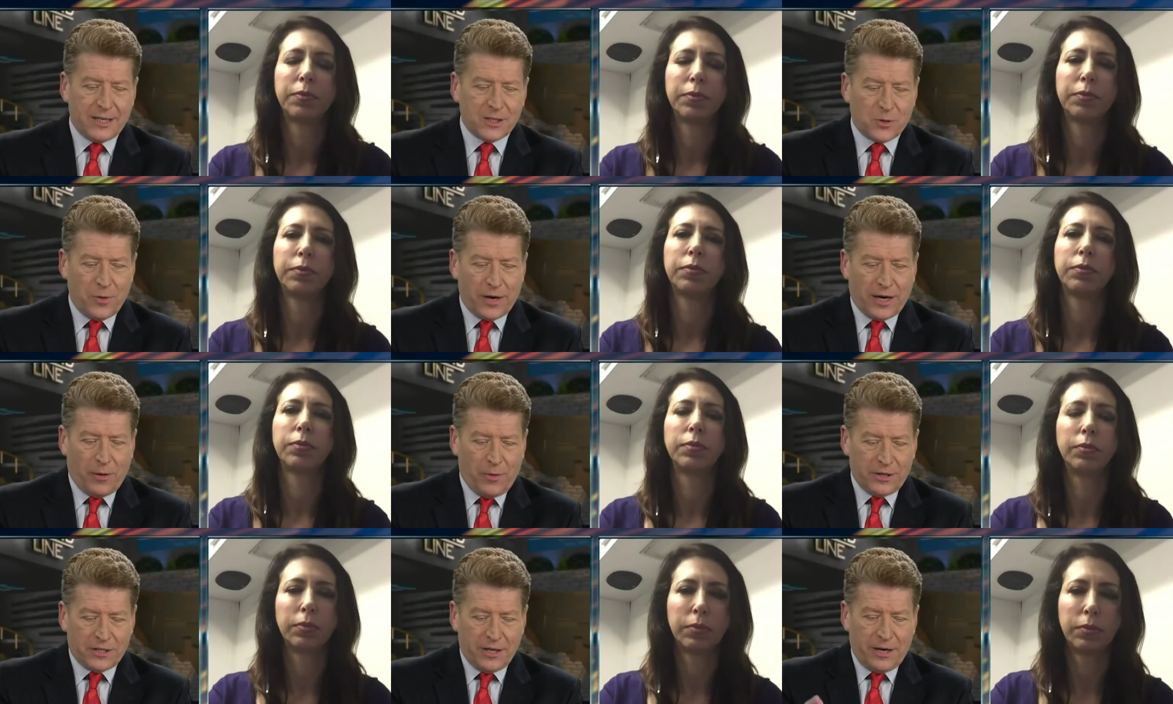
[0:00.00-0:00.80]
Speaker 1: quick. I
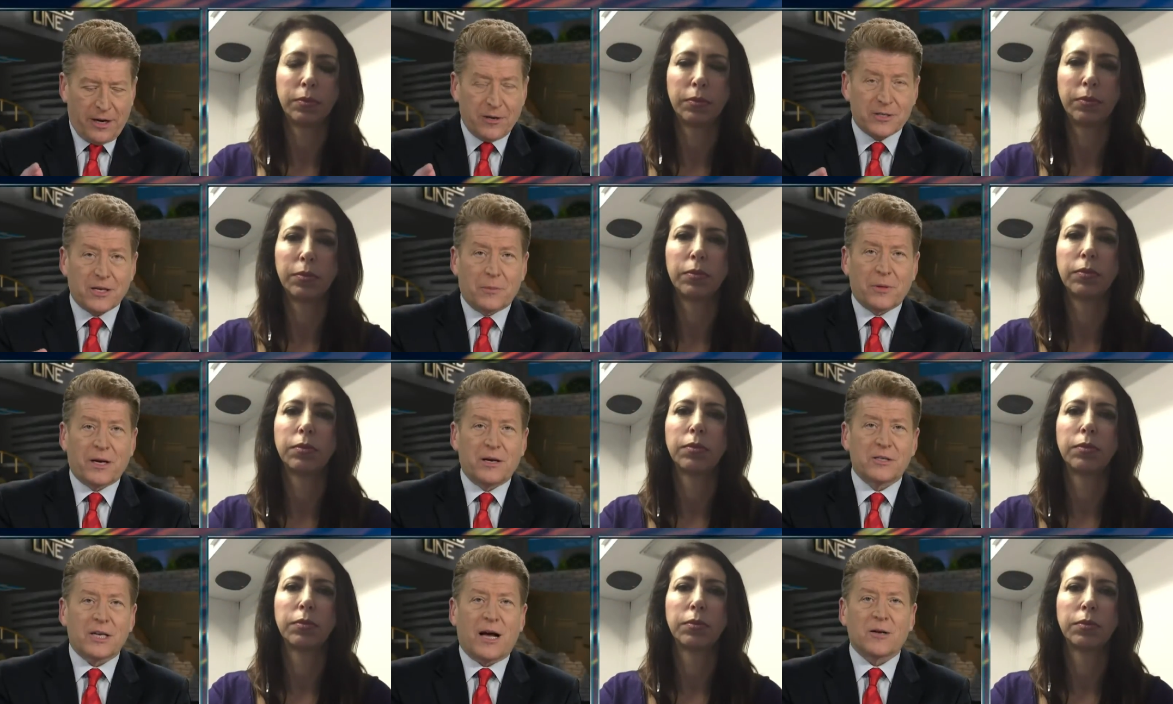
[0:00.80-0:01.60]
want you to hear something. Here's
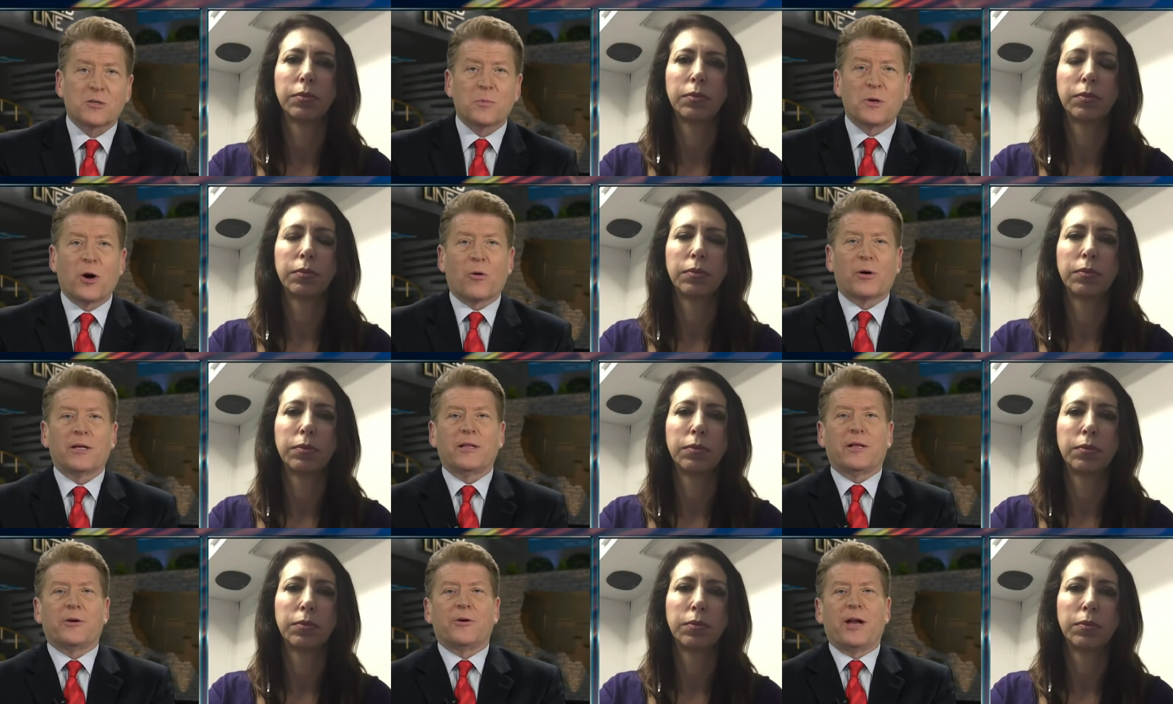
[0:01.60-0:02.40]
House Minority
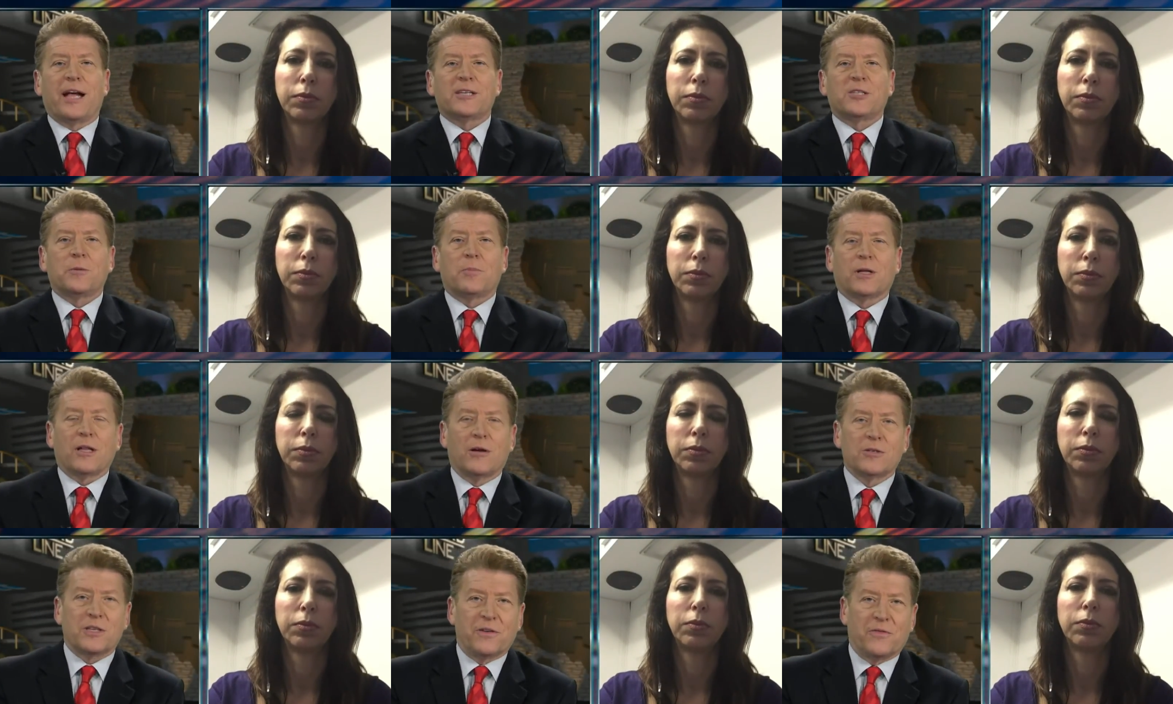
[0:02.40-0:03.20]
Leader Nancy
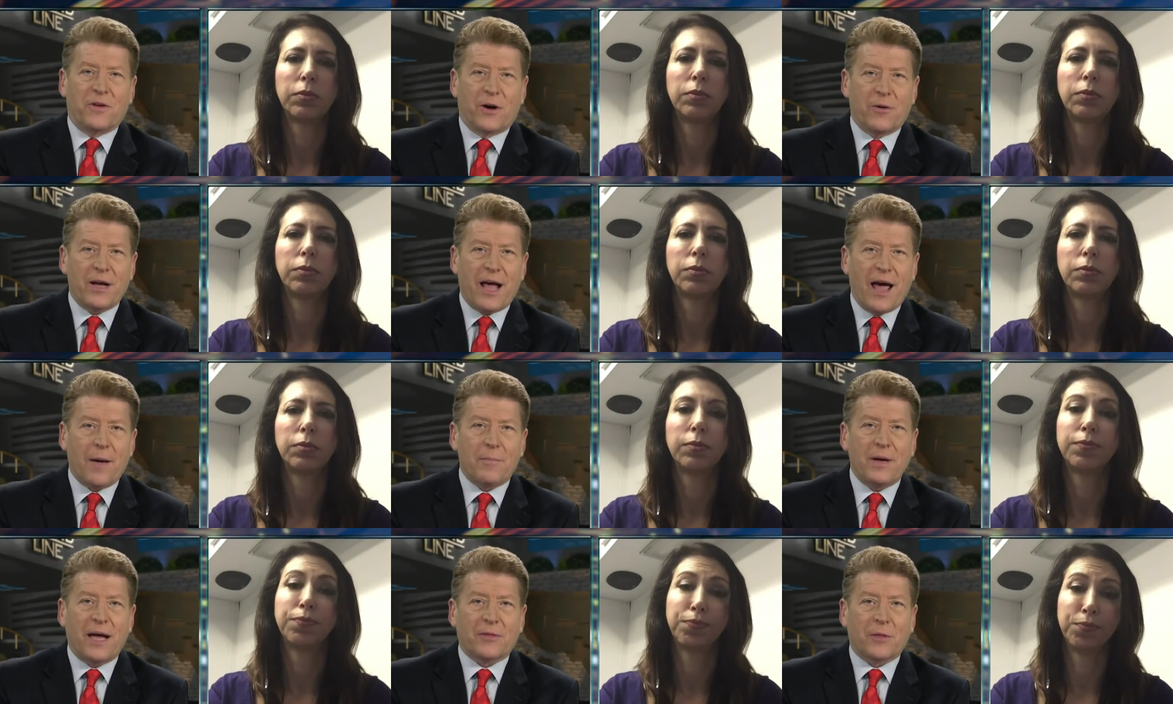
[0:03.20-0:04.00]
Pelosi, very
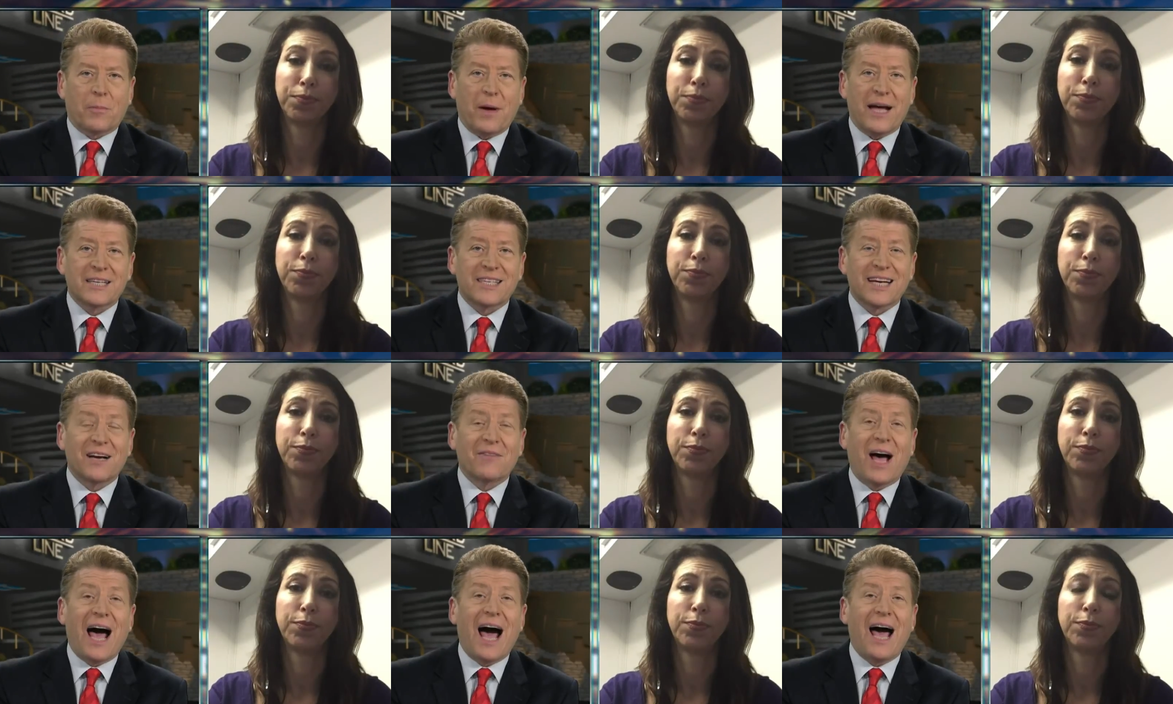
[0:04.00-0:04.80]
happy at the passing of a
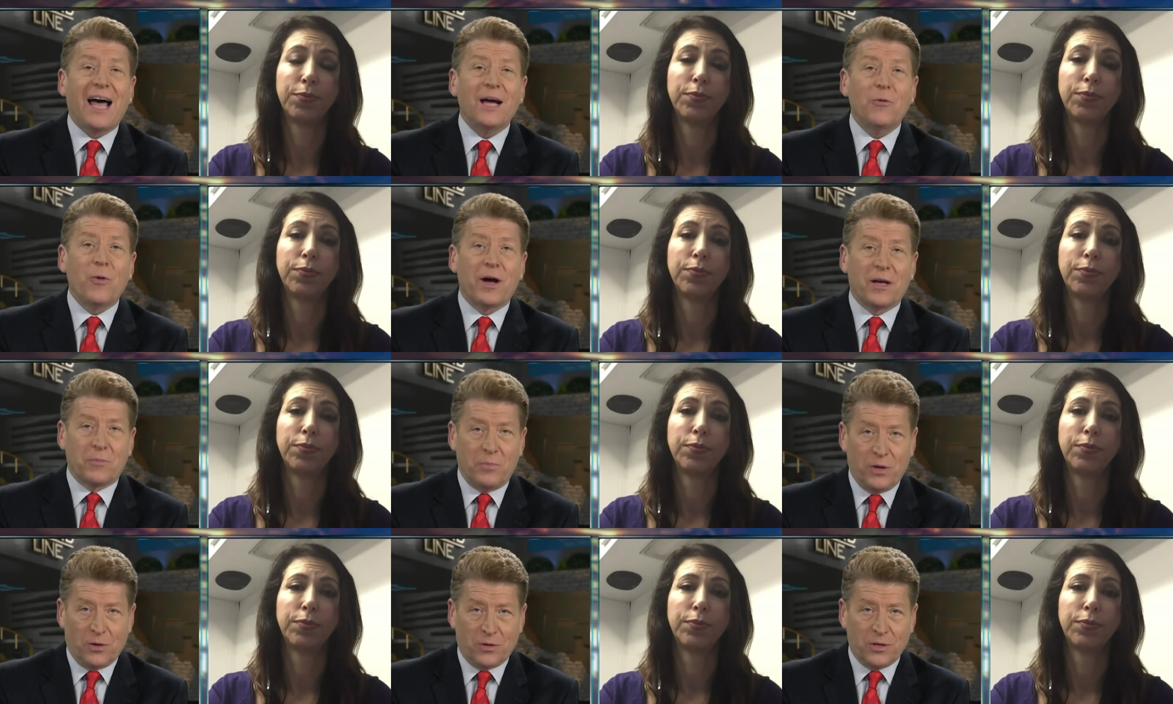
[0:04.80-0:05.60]
highway
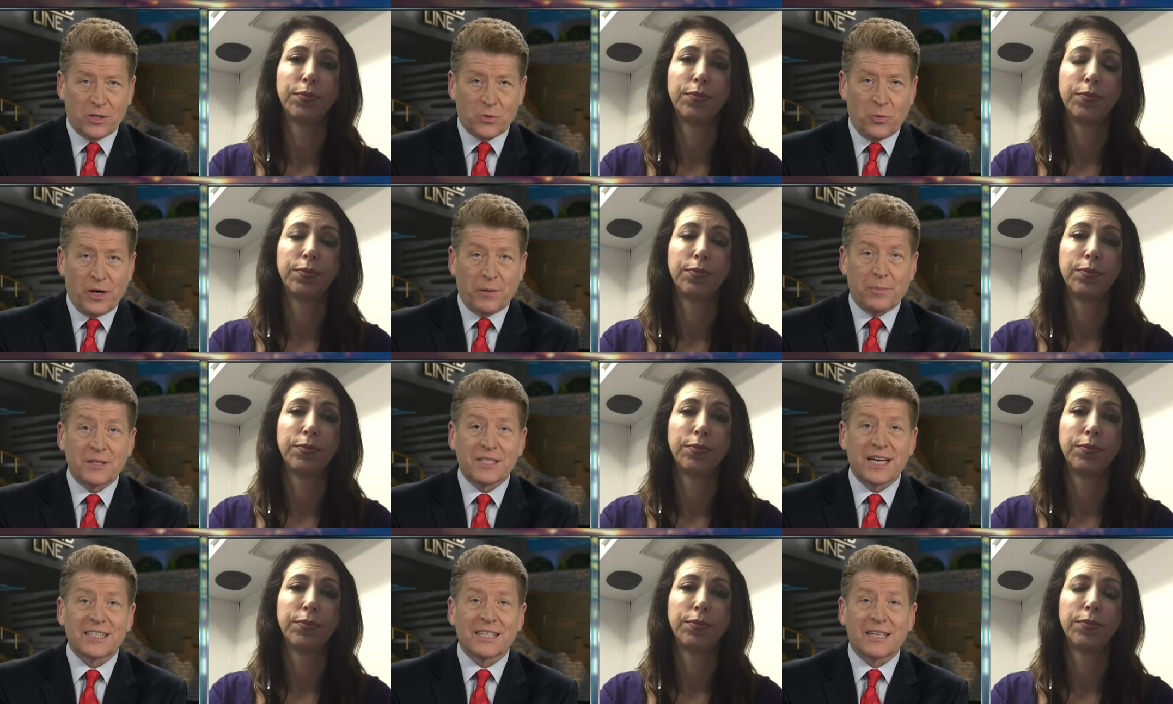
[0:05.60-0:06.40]
bill this week, but
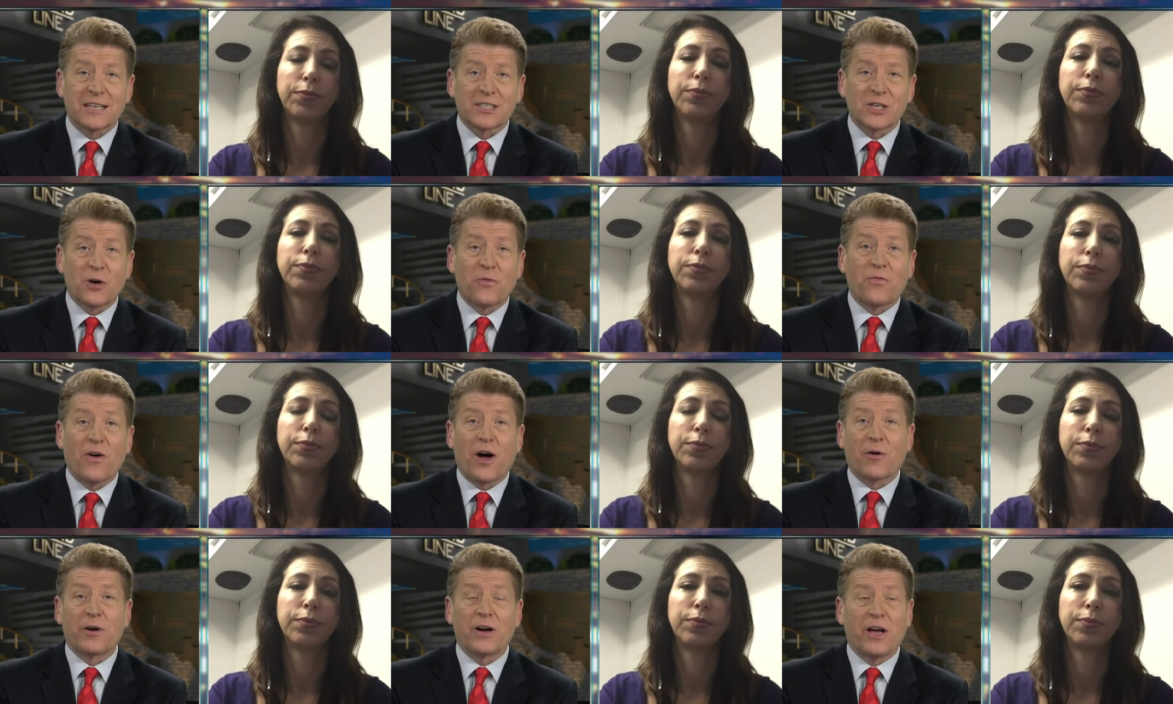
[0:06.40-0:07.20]
says it doesn't go
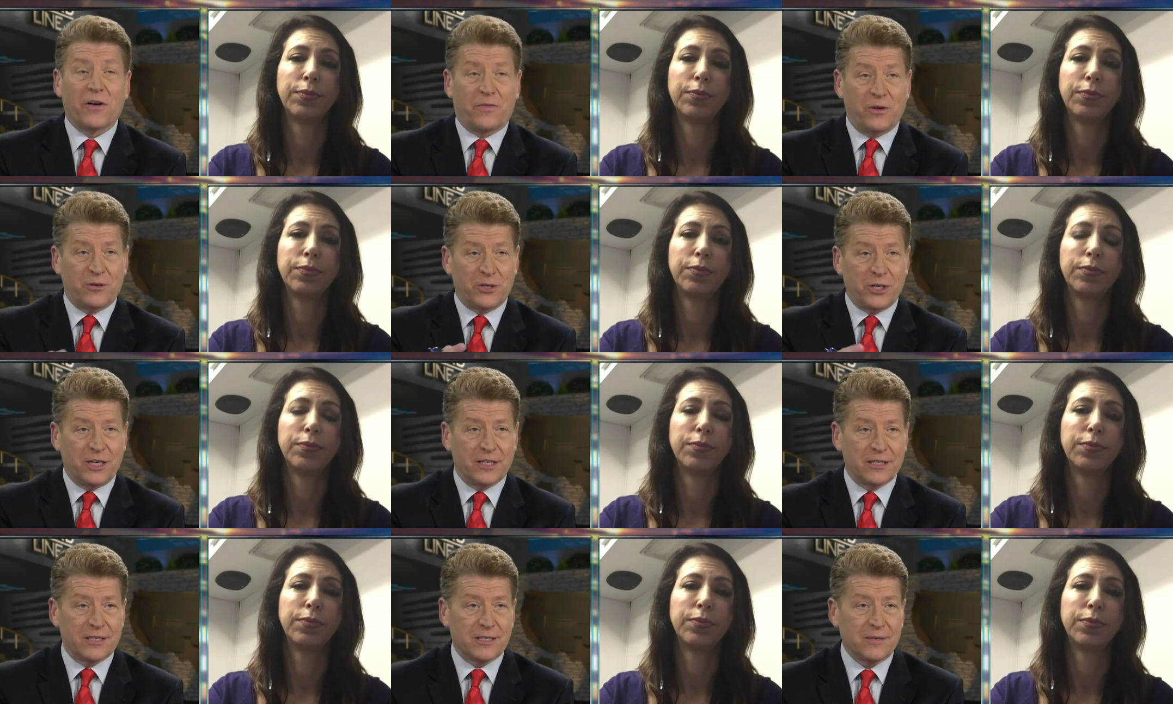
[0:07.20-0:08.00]
far enough. Here she
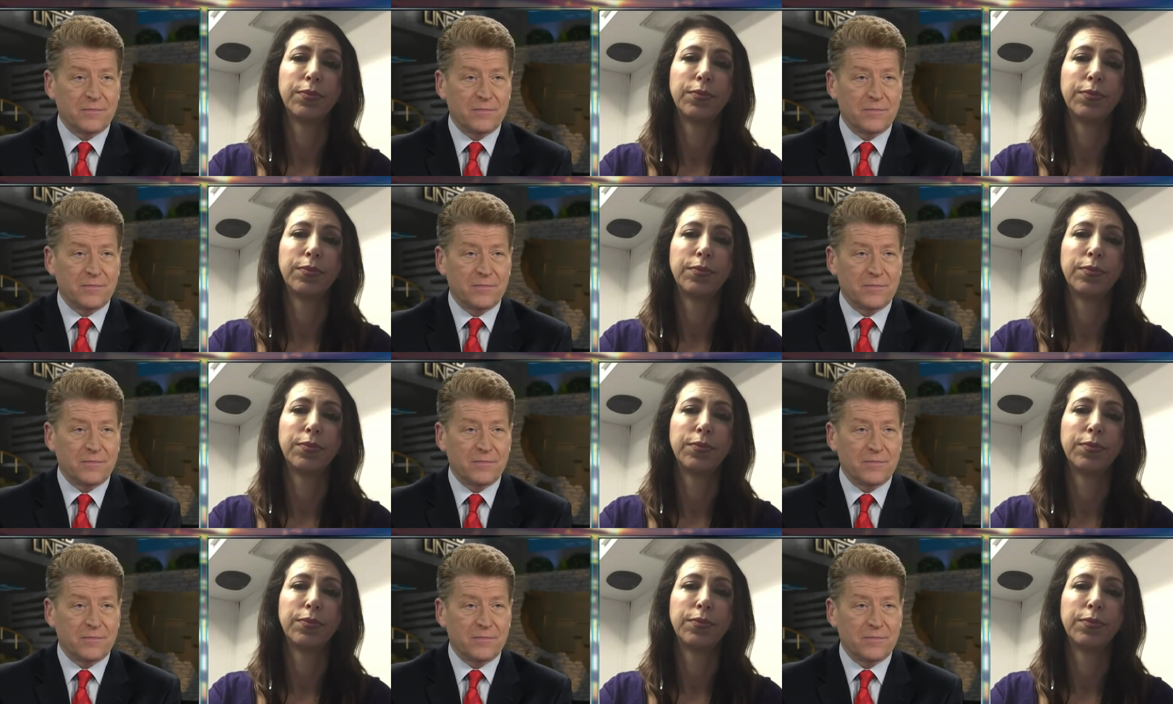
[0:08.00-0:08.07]
is.